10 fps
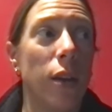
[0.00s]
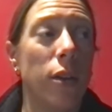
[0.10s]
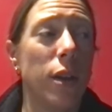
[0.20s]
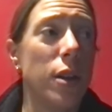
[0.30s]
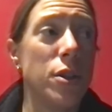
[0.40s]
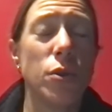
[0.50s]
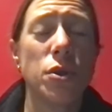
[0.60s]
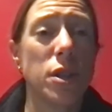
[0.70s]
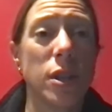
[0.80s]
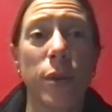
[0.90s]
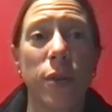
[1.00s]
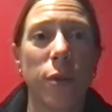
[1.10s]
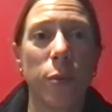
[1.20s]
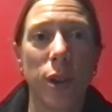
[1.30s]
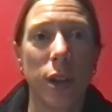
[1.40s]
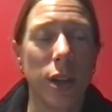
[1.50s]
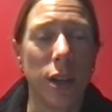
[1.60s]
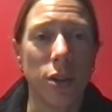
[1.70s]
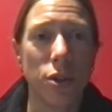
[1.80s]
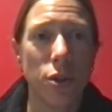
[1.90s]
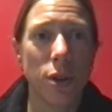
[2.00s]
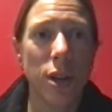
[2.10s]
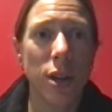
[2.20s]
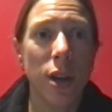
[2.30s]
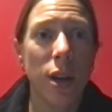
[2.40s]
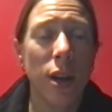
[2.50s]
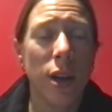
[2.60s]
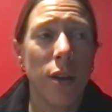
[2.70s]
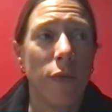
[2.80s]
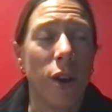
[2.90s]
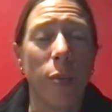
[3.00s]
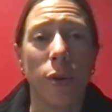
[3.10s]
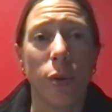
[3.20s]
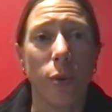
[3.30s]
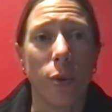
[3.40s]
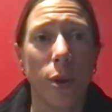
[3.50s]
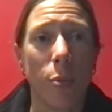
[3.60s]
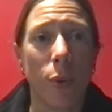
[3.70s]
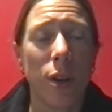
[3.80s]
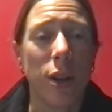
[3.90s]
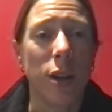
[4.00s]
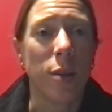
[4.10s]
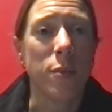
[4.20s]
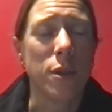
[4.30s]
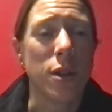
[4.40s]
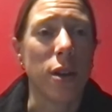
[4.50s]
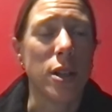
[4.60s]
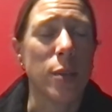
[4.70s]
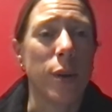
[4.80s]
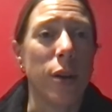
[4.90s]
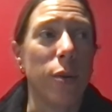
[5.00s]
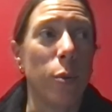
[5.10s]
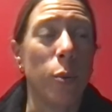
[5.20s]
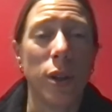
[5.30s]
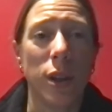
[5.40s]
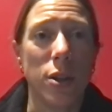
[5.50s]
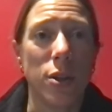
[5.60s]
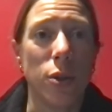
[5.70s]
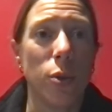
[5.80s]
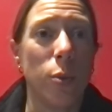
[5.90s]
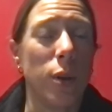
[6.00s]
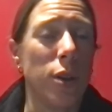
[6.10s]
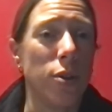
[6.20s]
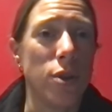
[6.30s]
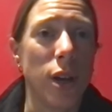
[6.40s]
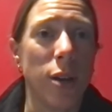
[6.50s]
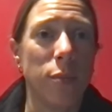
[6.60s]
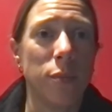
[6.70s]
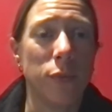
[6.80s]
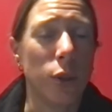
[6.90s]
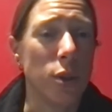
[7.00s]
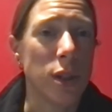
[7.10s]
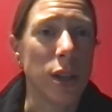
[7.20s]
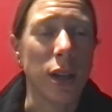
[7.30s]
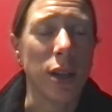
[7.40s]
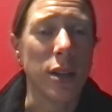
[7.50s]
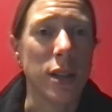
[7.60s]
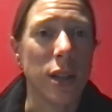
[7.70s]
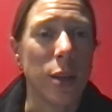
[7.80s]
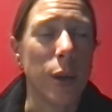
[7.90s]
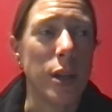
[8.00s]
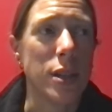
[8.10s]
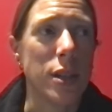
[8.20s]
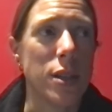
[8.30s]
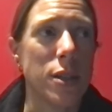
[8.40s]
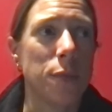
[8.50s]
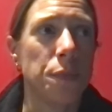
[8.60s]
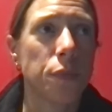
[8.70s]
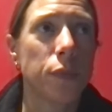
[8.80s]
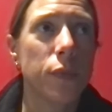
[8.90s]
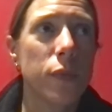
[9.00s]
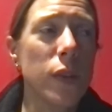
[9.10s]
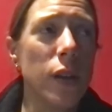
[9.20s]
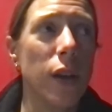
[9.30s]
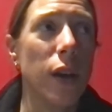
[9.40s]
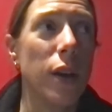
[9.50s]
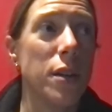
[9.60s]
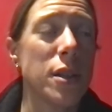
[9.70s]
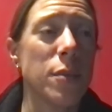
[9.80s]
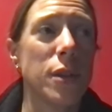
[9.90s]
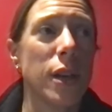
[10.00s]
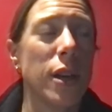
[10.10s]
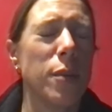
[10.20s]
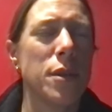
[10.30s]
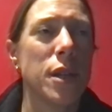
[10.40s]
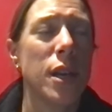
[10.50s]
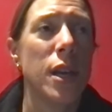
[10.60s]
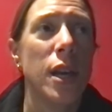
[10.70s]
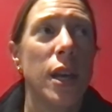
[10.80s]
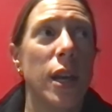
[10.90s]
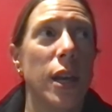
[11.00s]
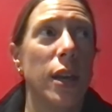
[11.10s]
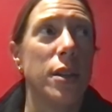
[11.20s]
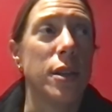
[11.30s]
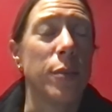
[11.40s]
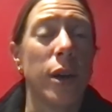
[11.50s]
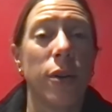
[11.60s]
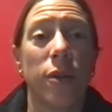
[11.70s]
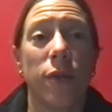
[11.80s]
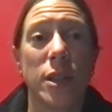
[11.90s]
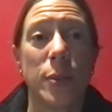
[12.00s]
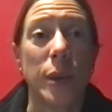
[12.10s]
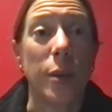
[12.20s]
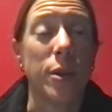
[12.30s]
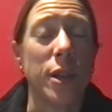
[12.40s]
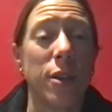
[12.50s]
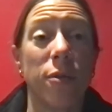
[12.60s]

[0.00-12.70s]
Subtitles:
it's usually somebody from within industry, from a local company that comes and talks about what they do, what their job looks like on a daily basis. Sometimes it's a matter of us being able to take a